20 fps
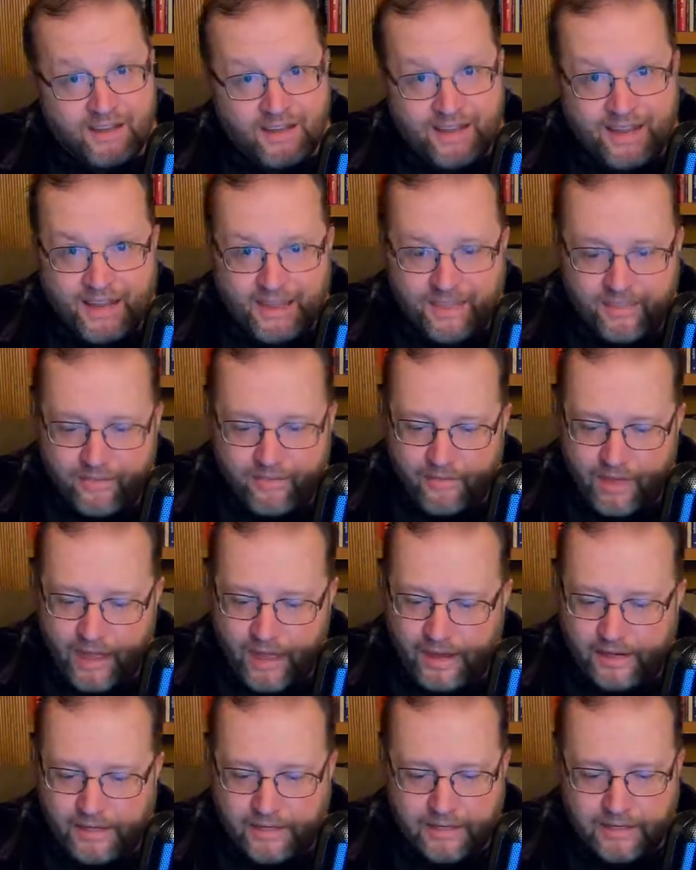
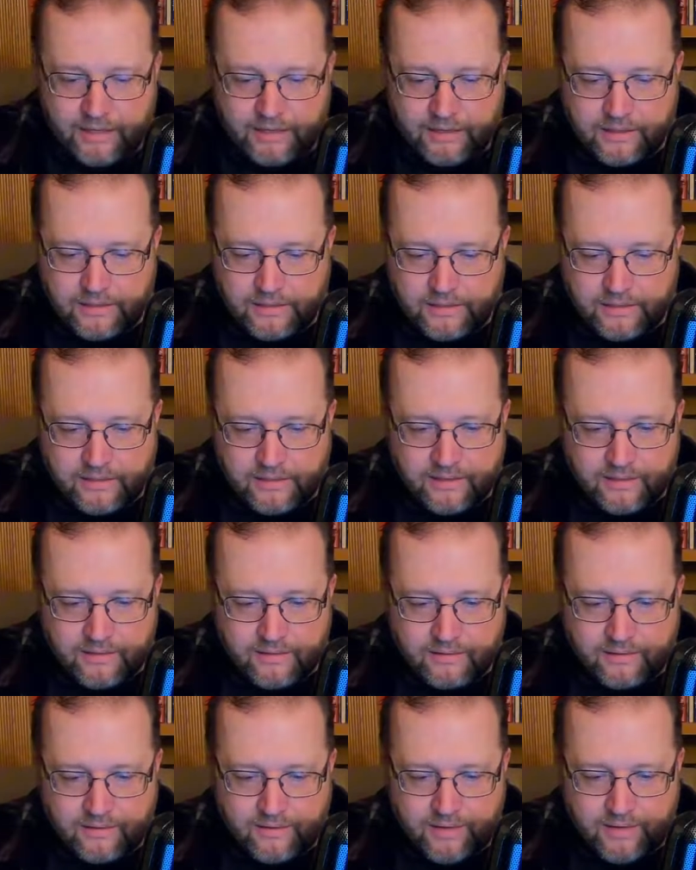That is
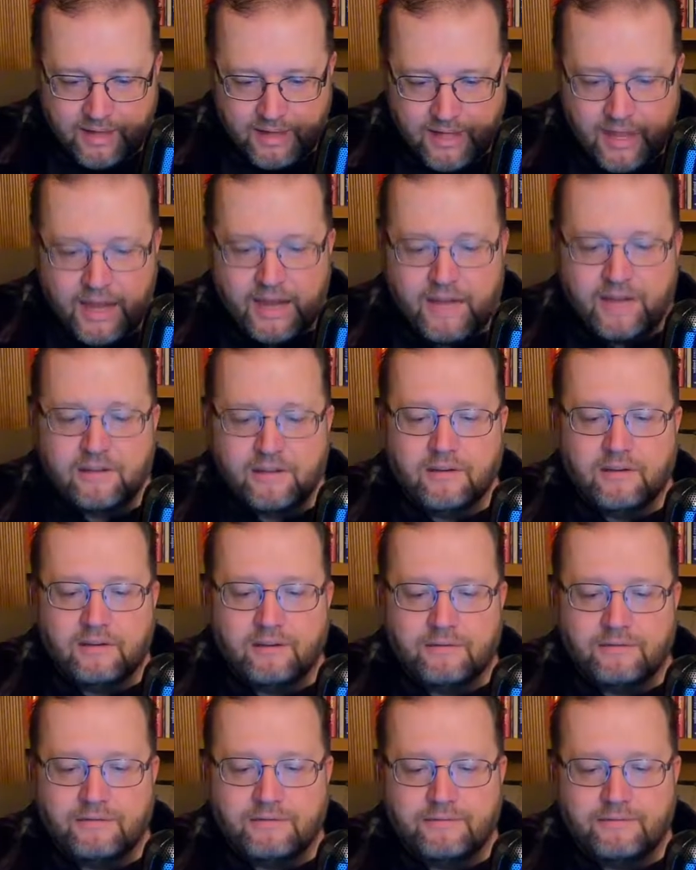the kind
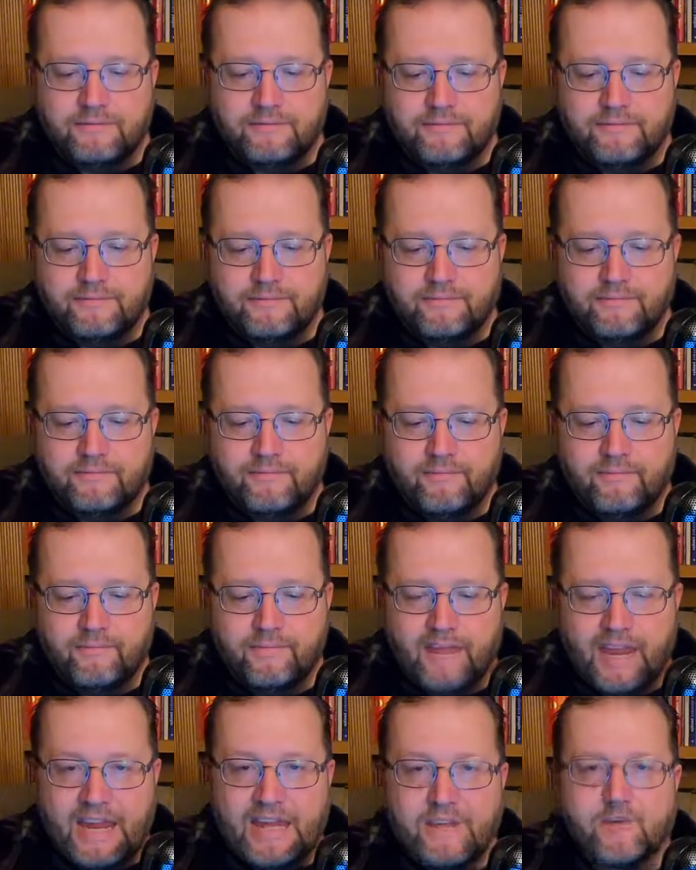of
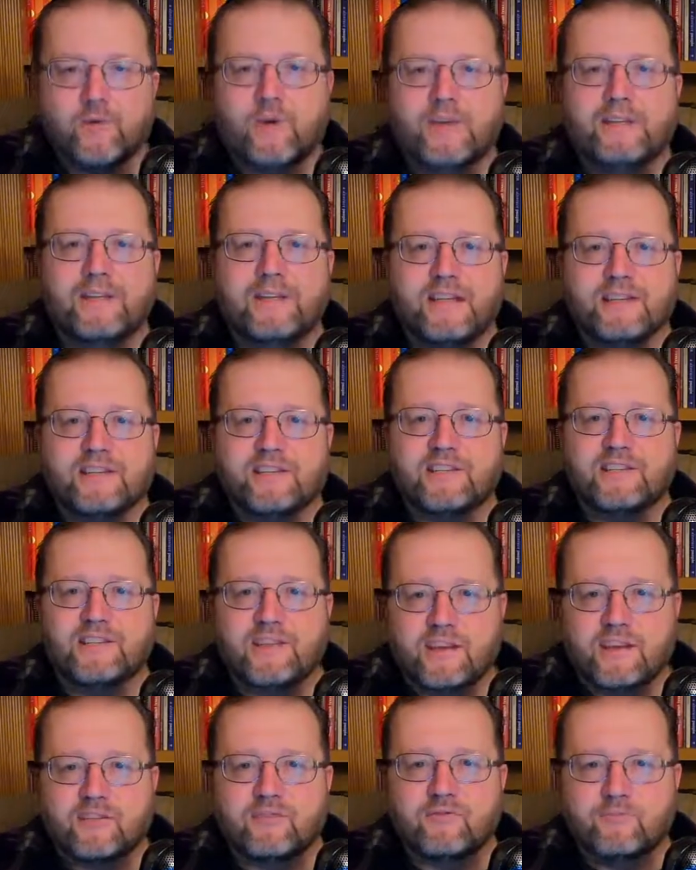hatred that
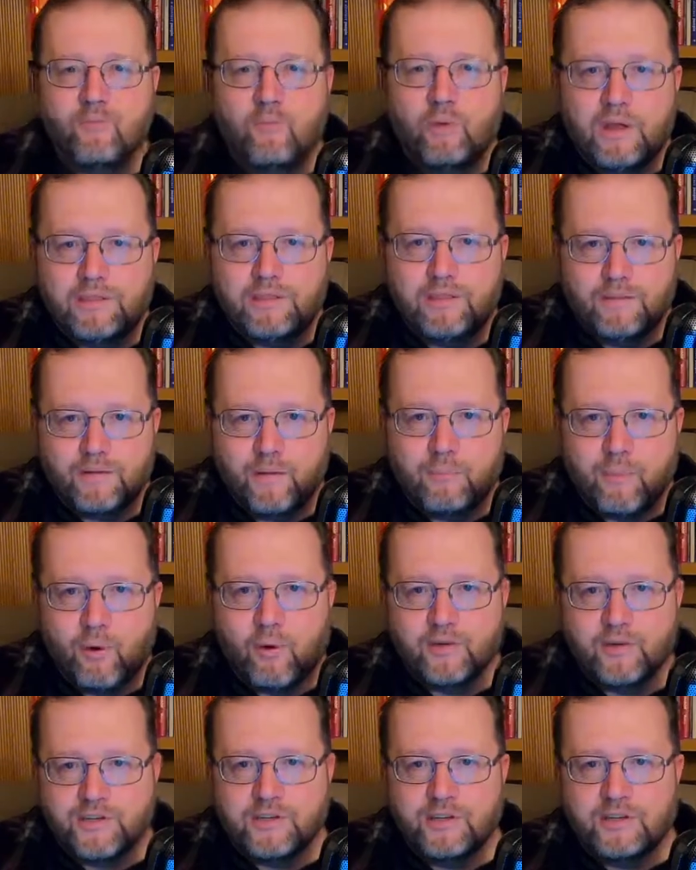sticks with a
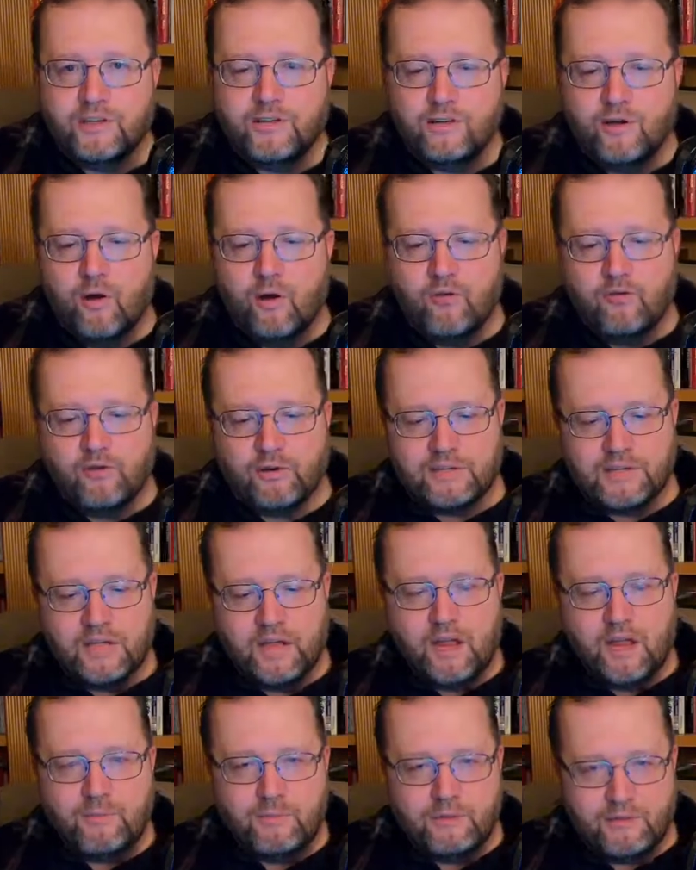person over
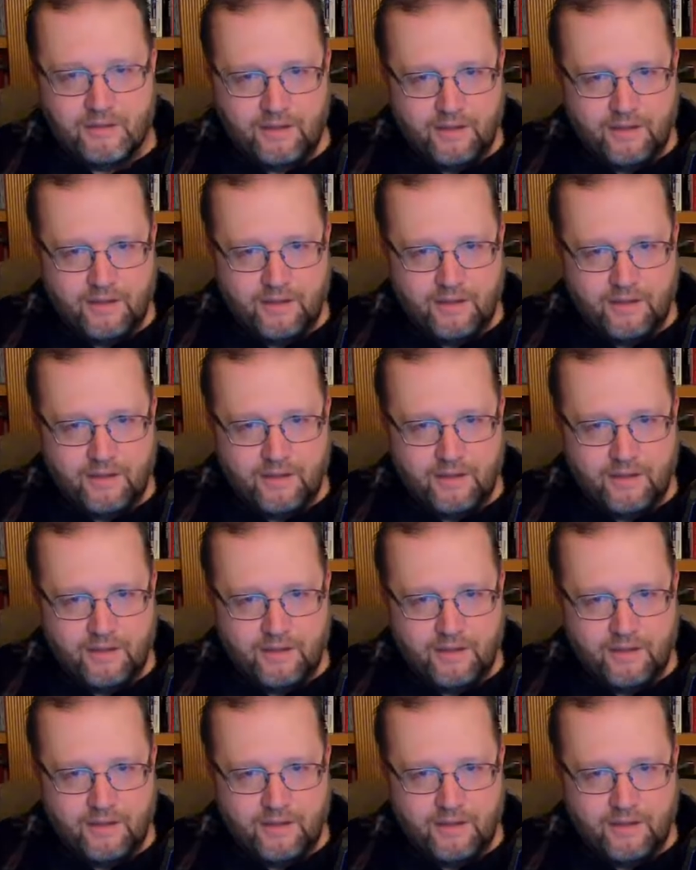time.